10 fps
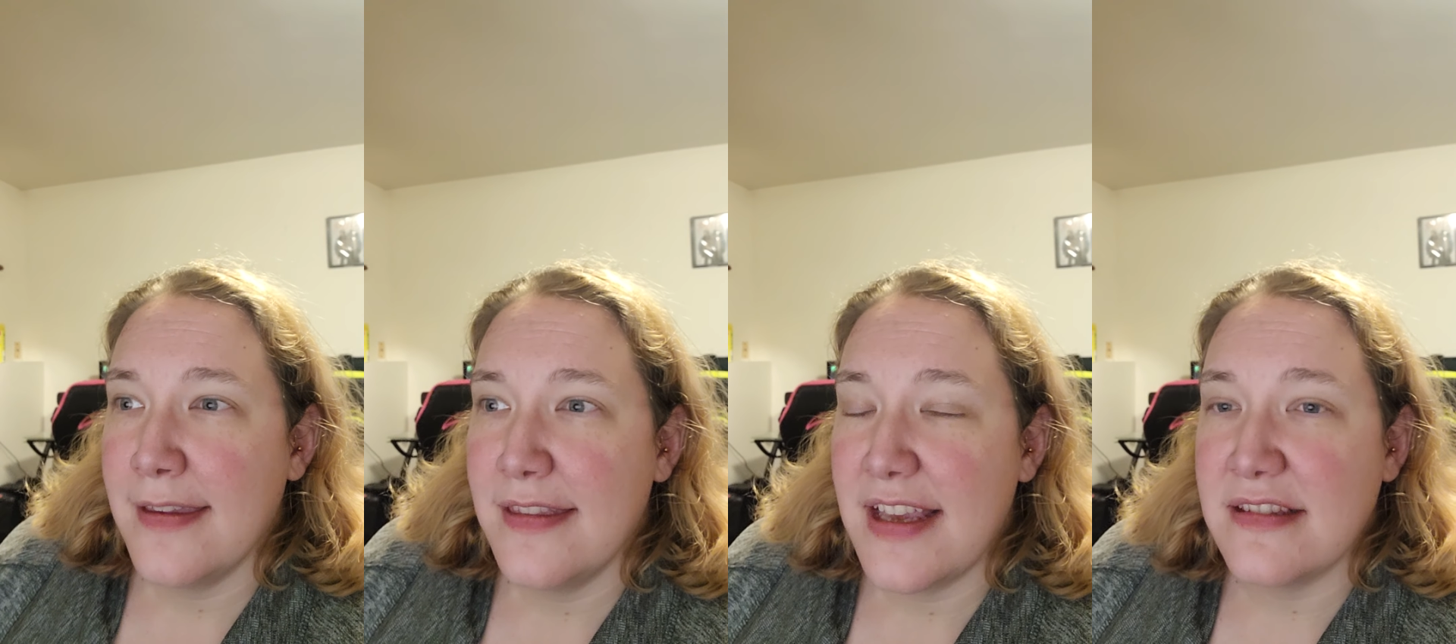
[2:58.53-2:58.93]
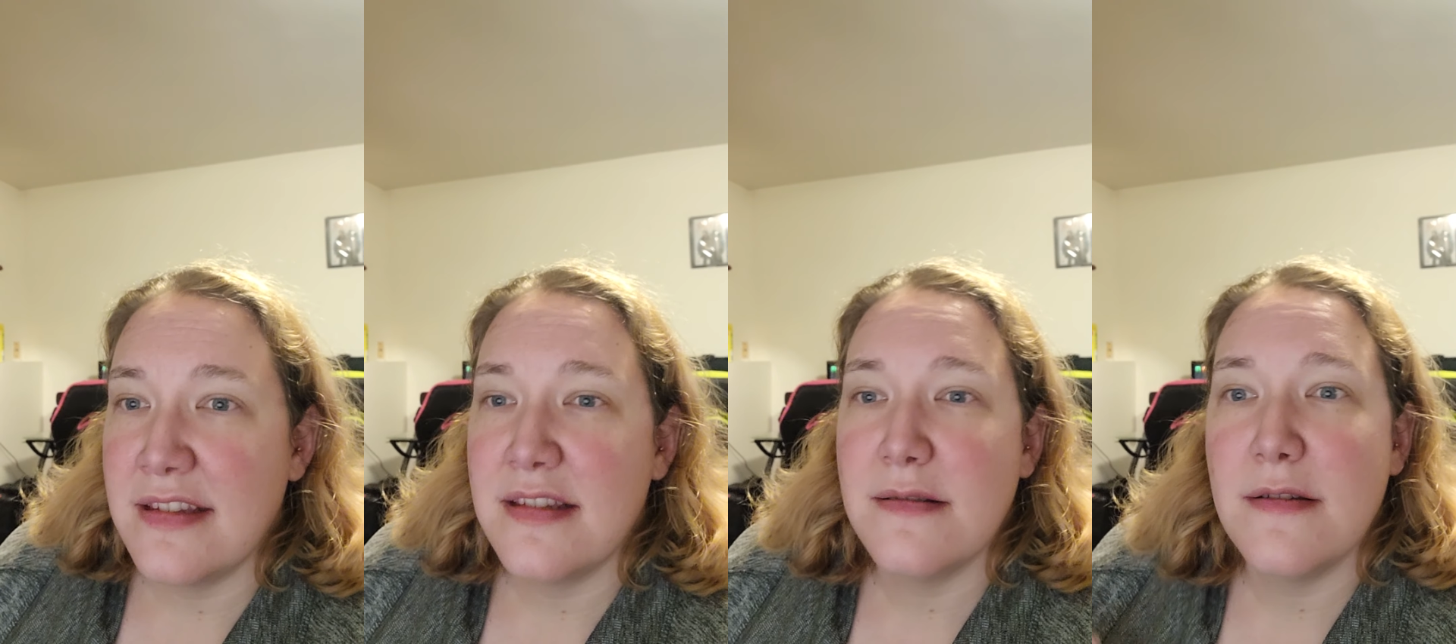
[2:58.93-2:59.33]

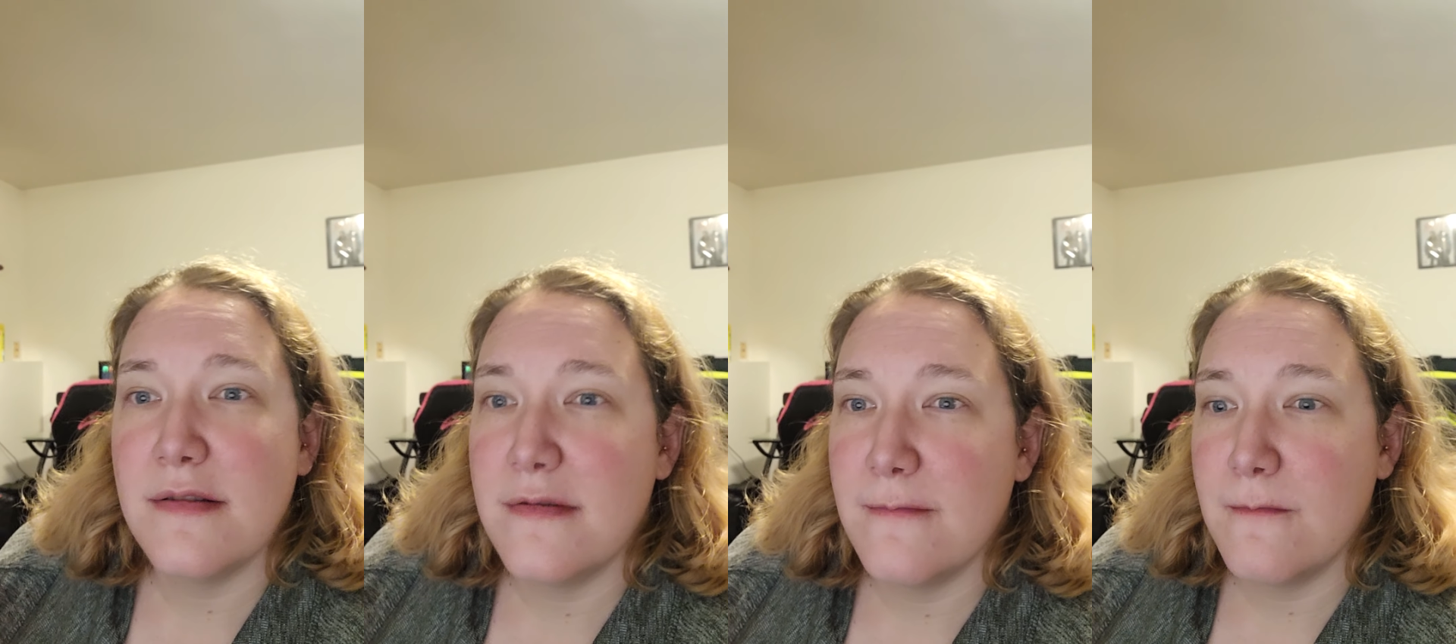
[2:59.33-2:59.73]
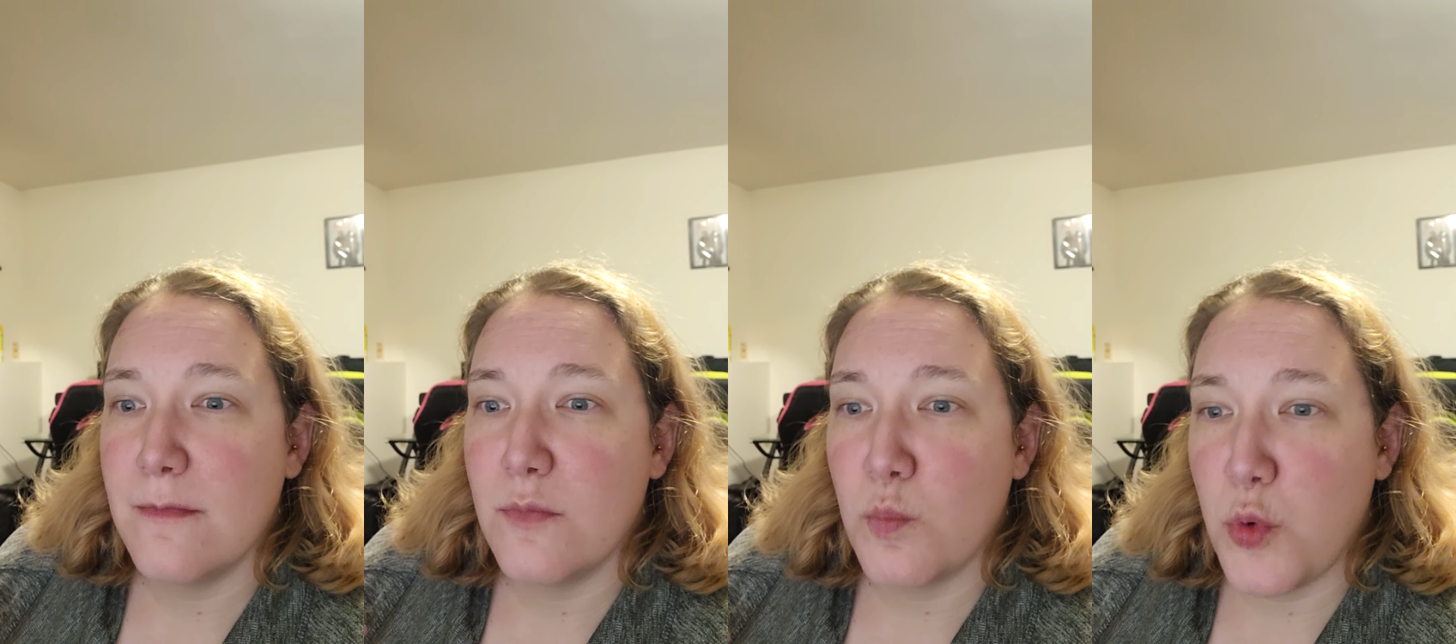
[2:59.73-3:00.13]
that's
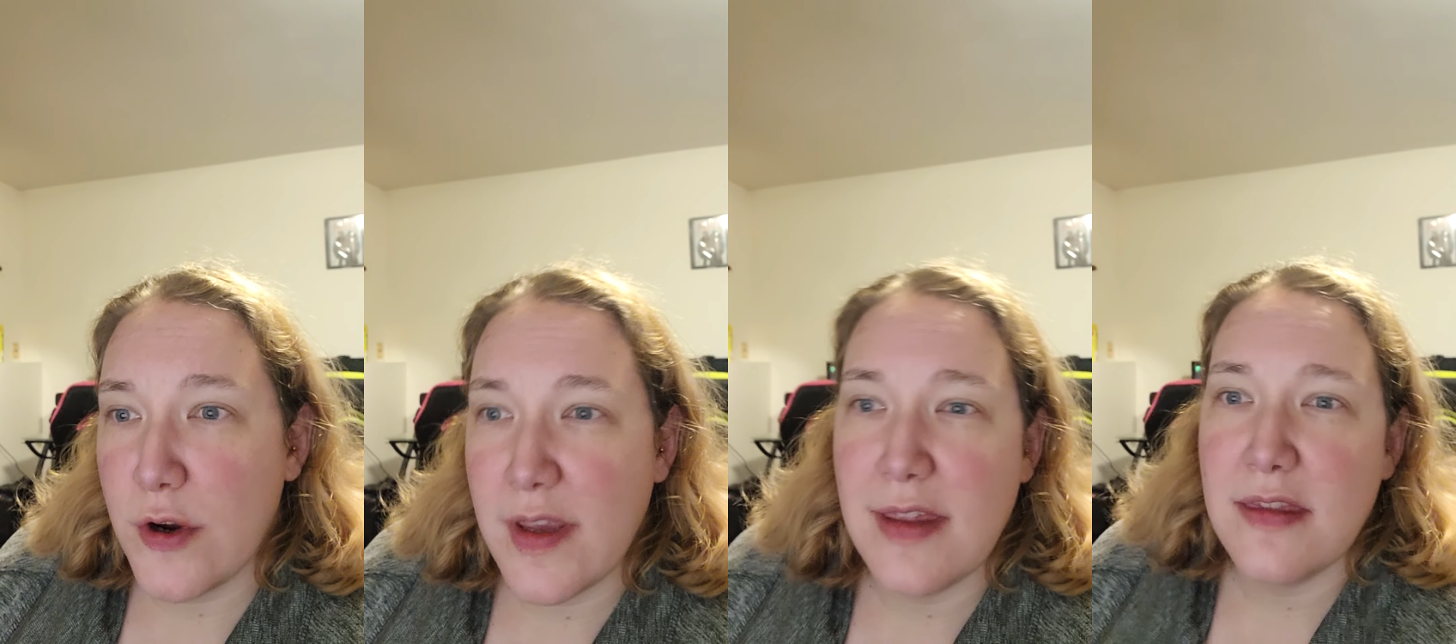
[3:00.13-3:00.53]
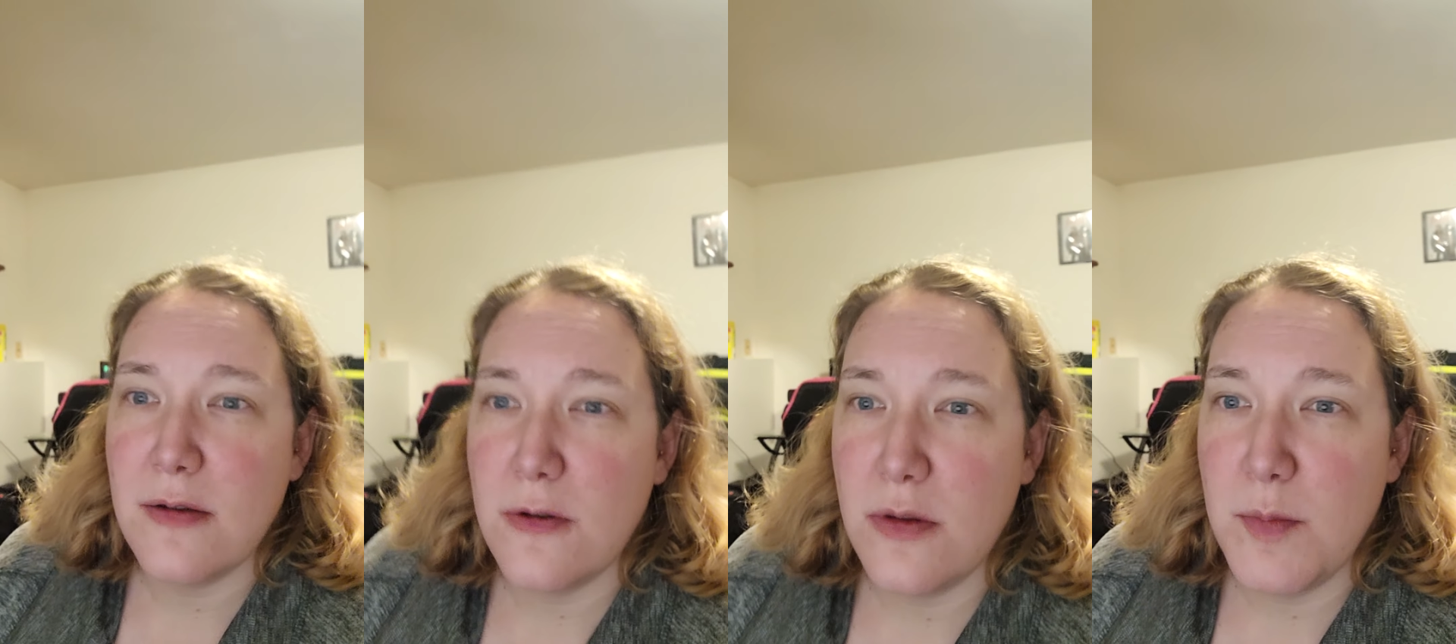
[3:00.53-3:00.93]
working through the